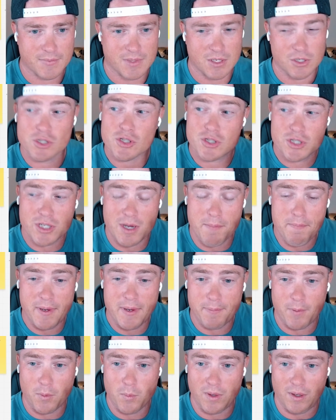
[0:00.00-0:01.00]
some
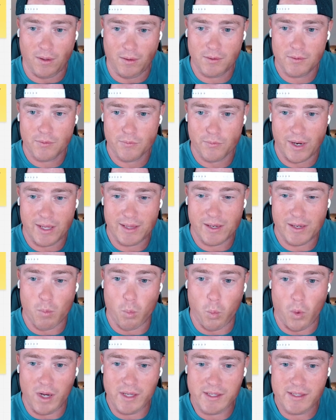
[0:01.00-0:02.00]
people will, right? Like
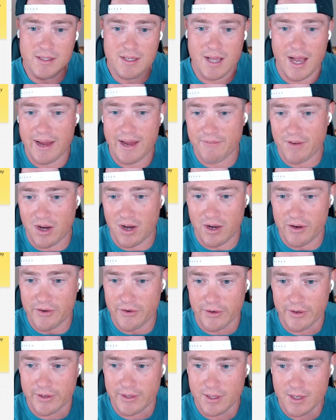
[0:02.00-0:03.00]
1 out of
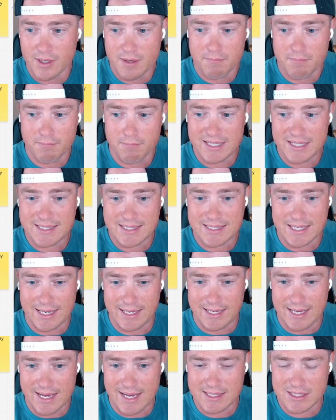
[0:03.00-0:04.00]
100 might say
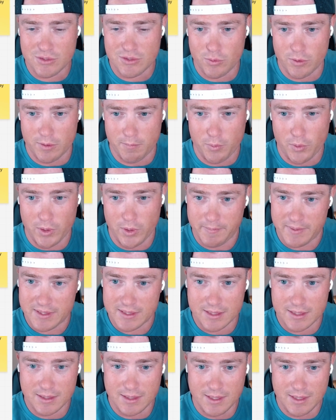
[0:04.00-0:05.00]
yes to an
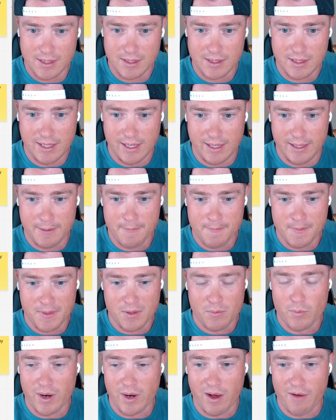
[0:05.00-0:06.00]
appointment, okay,
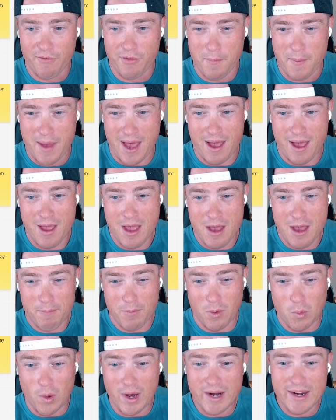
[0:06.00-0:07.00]
right off the bat.
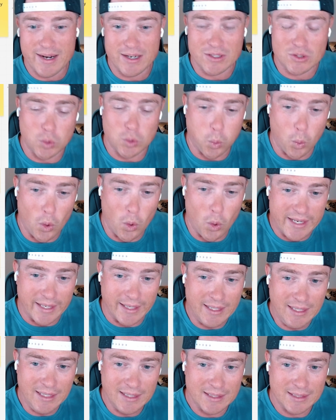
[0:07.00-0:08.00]
But 1 out of
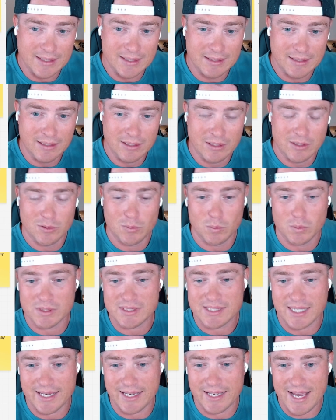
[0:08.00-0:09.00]
20 will
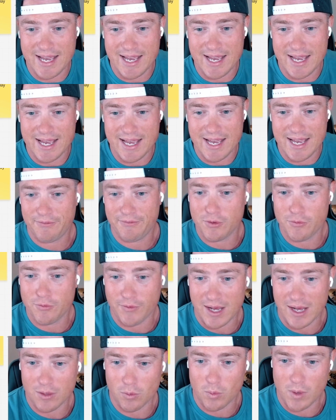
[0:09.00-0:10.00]
say yes if you
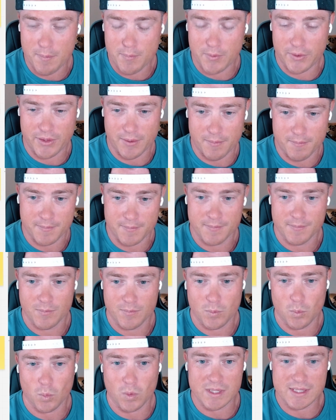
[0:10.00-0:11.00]
follow up with them
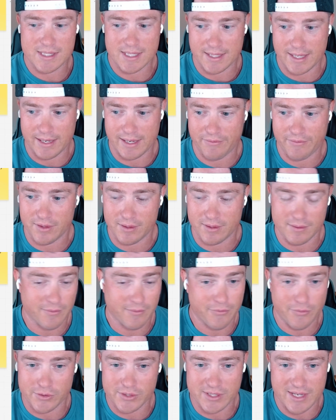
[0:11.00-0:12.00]
once a day
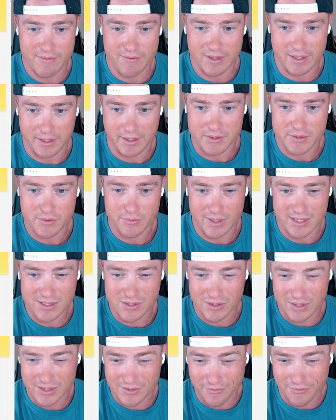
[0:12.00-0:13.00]
for 7 days, right? So
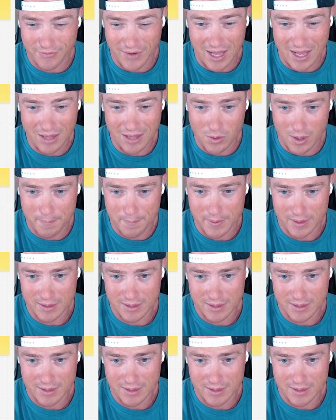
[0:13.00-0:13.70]
this follow-up